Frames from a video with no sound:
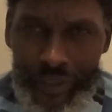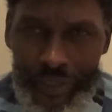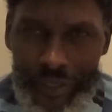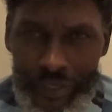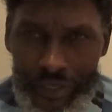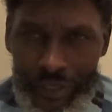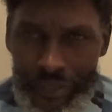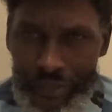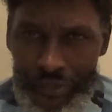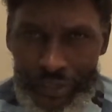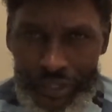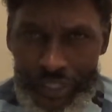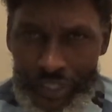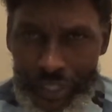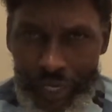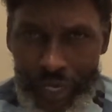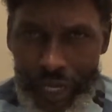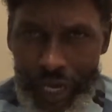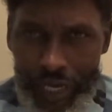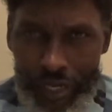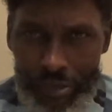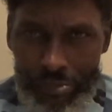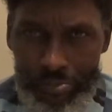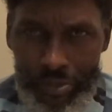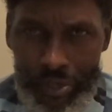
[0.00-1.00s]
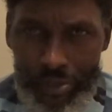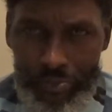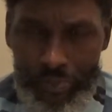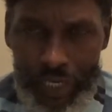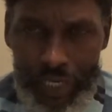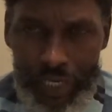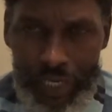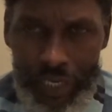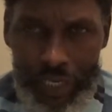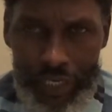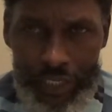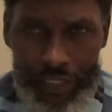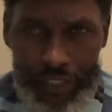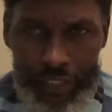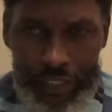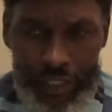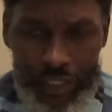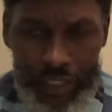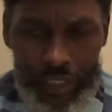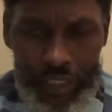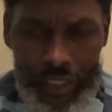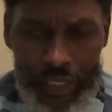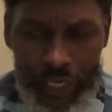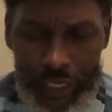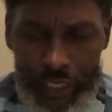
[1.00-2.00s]
There's a lot of people can't
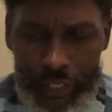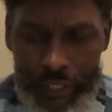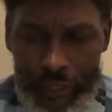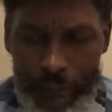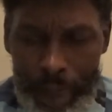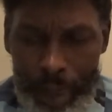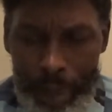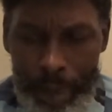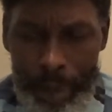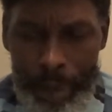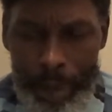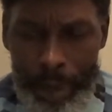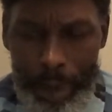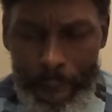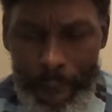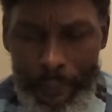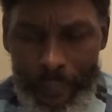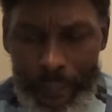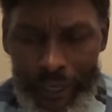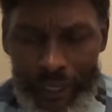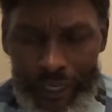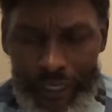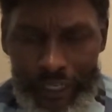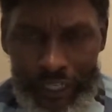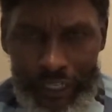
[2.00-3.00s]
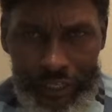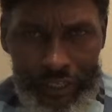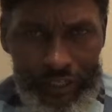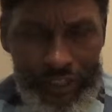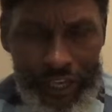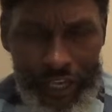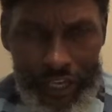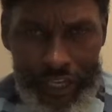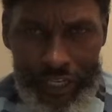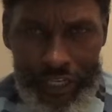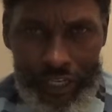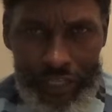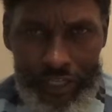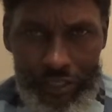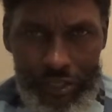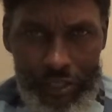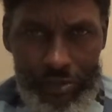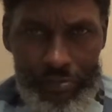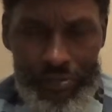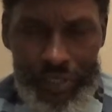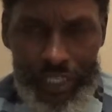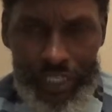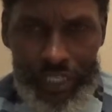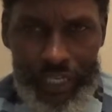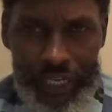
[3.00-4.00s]
see that. They think it's
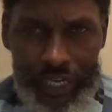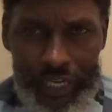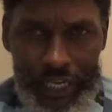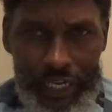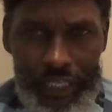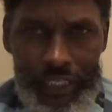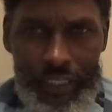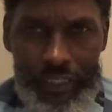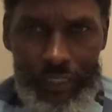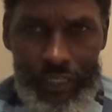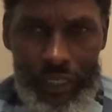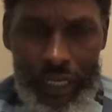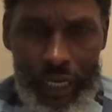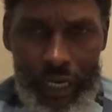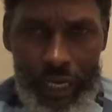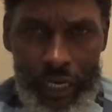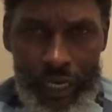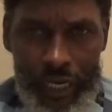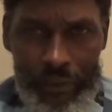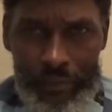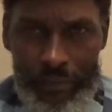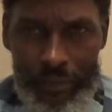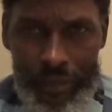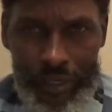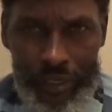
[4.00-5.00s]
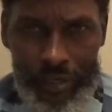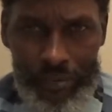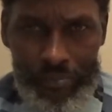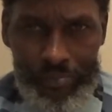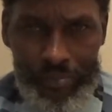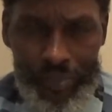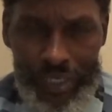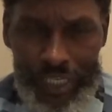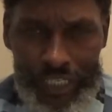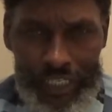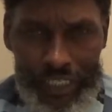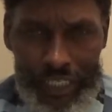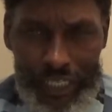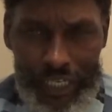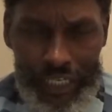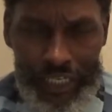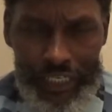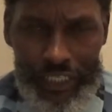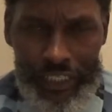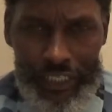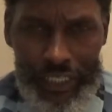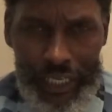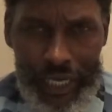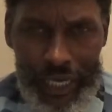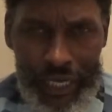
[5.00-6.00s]
gonna be the end time, complete
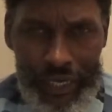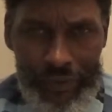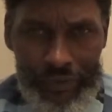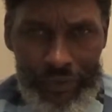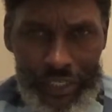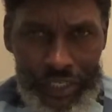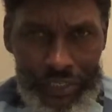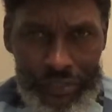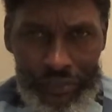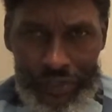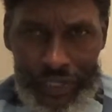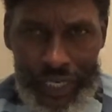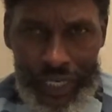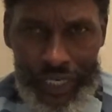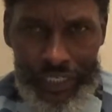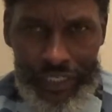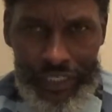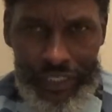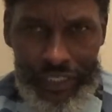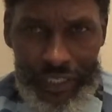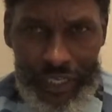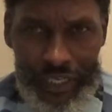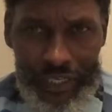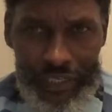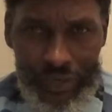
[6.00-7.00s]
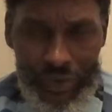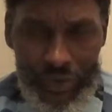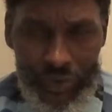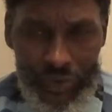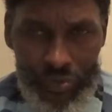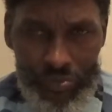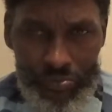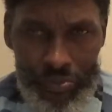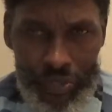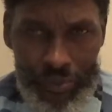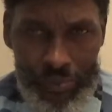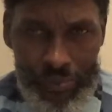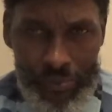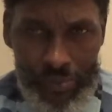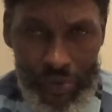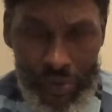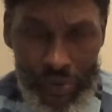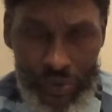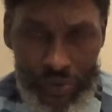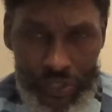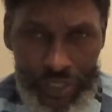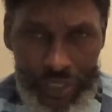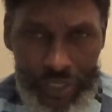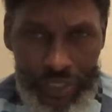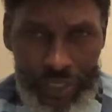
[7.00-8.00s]
end time when the United States home be
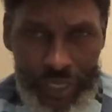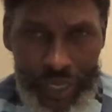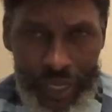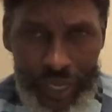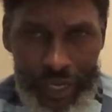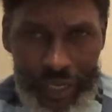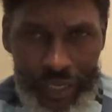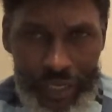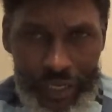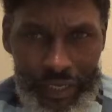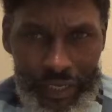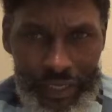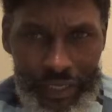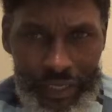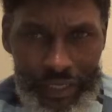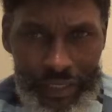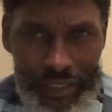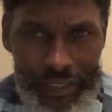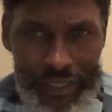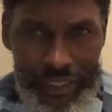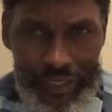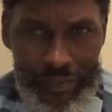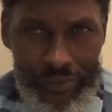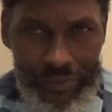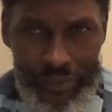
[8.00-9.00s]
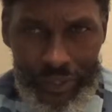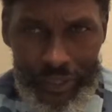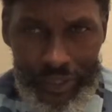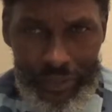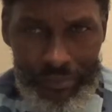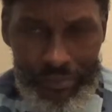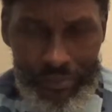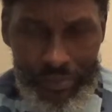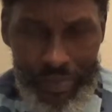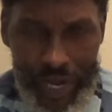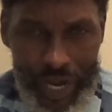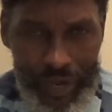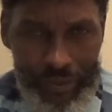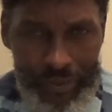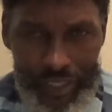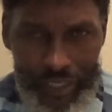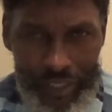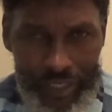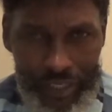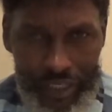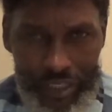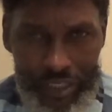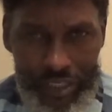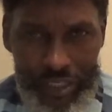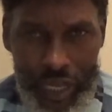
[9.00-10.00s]
broken. That's when probably
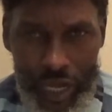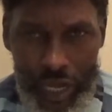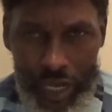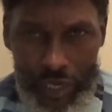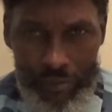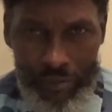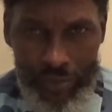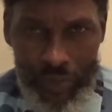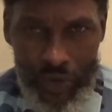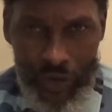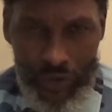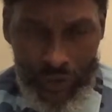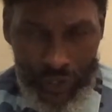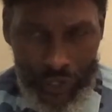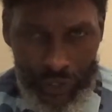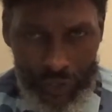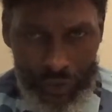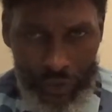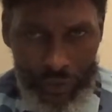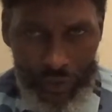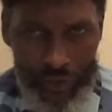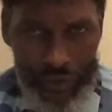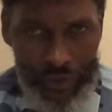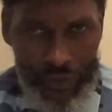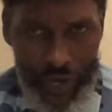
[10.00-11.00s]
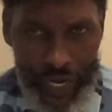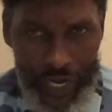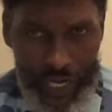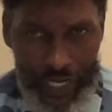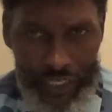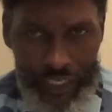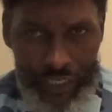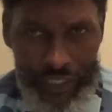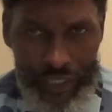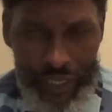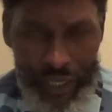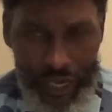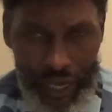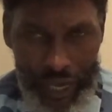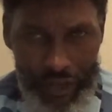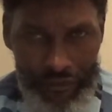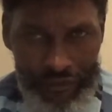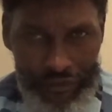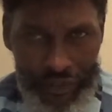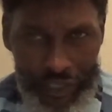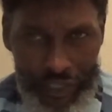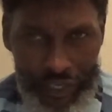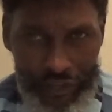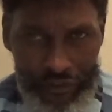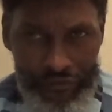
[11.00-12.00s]
the stock market gonna crash
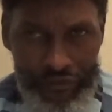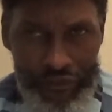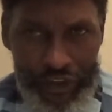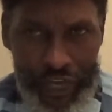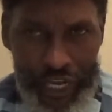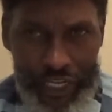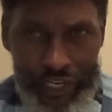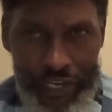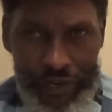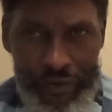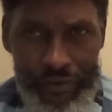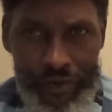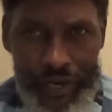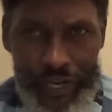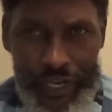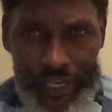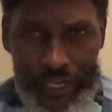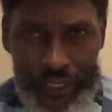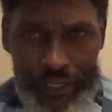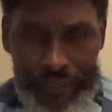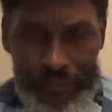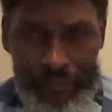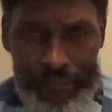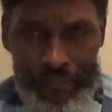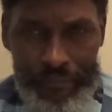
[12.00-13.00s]
after they fight Iran.